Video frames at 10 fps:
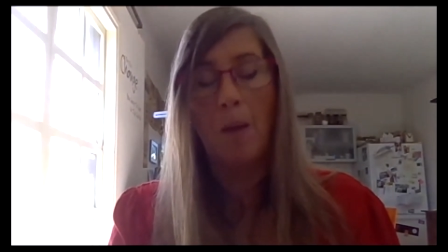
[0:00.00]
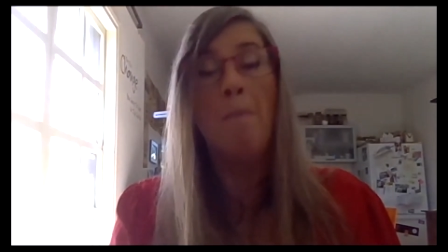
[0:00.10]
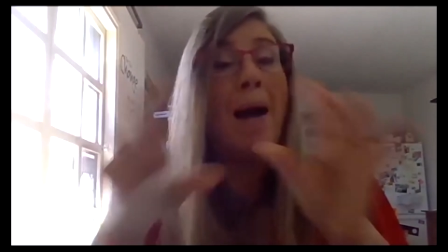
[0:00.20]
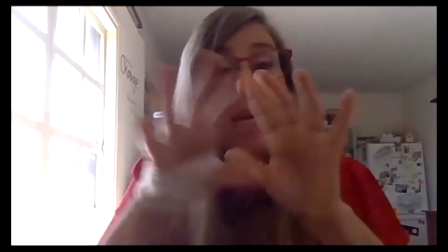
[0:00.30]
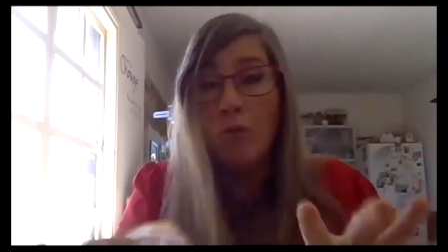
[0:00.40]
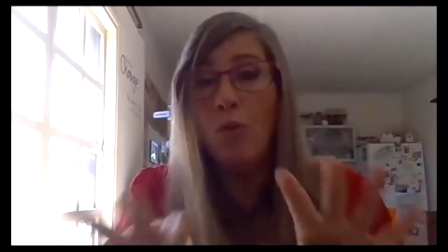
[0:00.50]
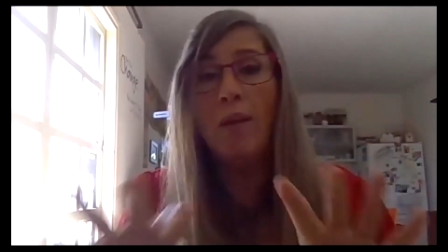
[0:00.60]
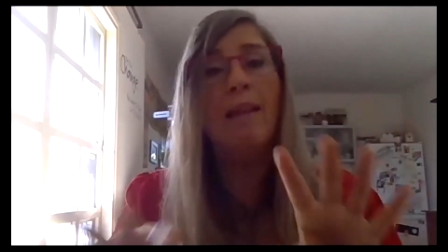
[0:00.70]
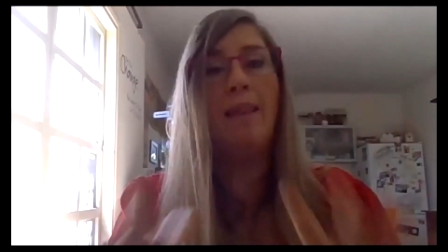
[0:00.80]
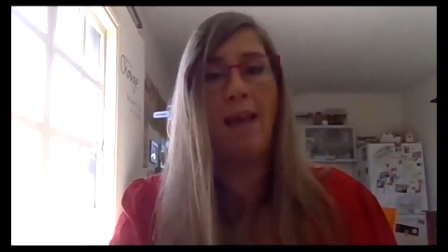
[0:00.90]
by
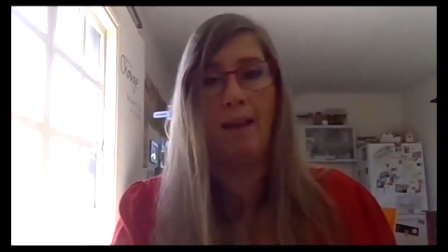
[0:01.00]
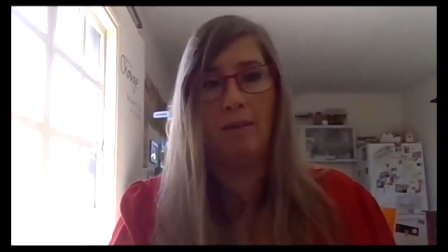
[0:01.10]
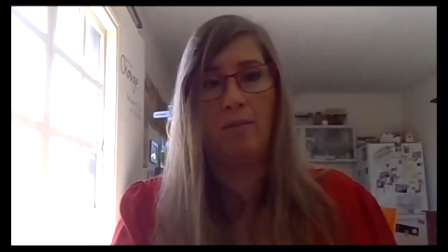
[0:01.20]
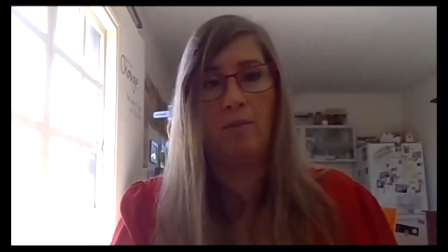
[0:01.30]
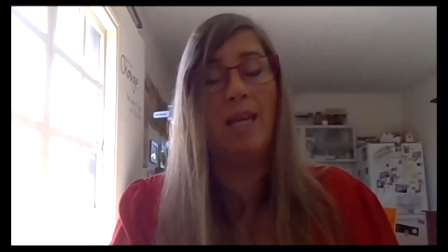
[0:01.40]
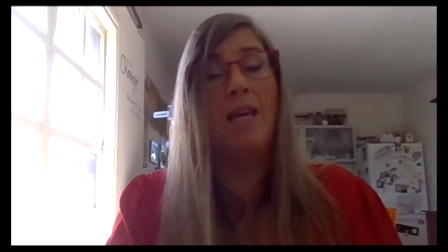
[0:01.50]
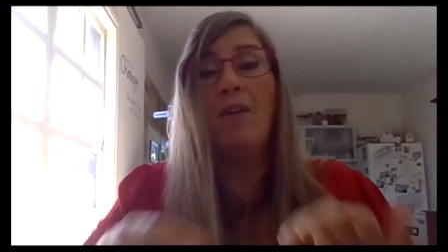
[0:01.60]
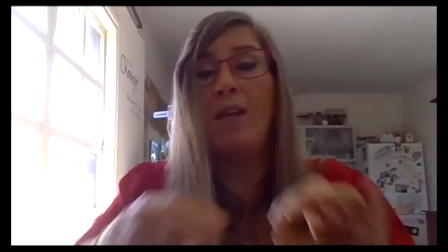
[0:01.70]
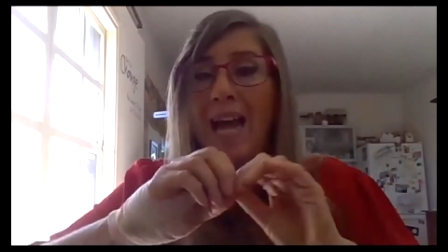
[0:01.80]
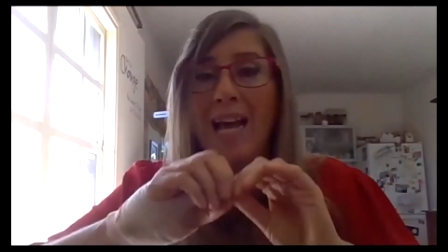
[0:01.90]
doing that,
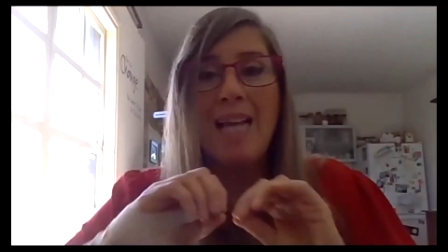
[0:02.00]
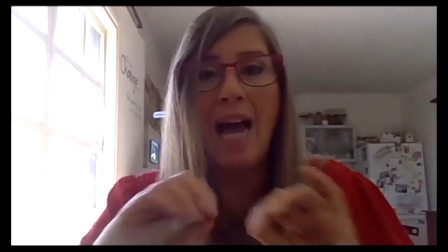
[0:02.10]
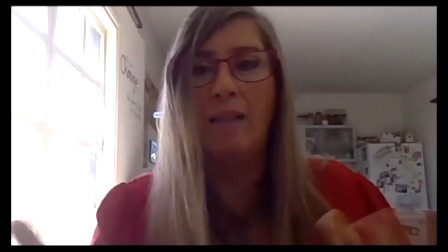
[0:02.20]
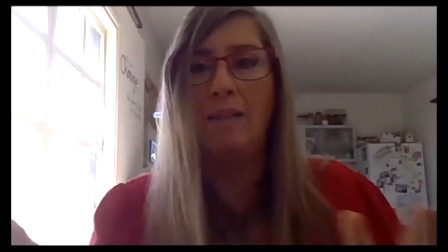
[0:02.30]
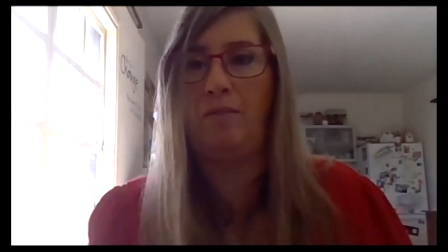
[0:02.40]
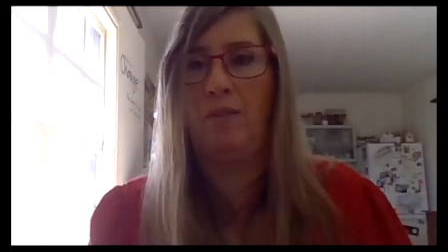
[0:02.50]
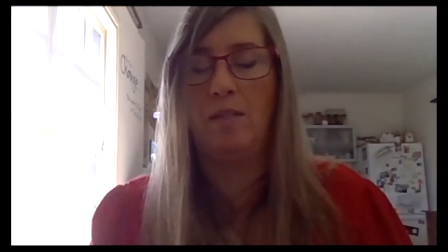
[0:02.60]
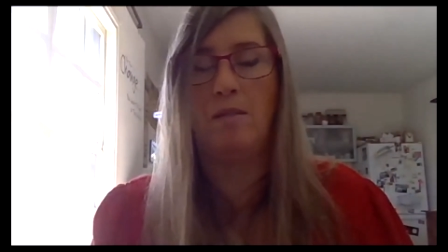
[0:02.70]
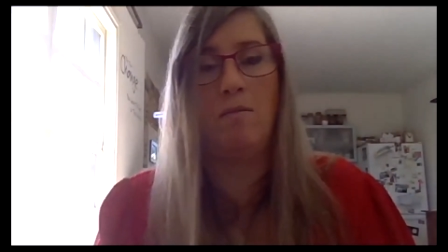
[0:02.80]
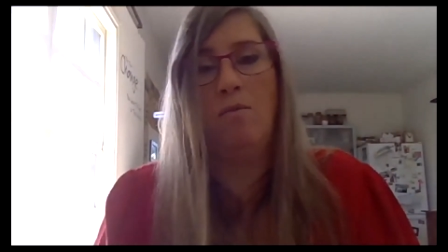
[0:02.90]
even as activists,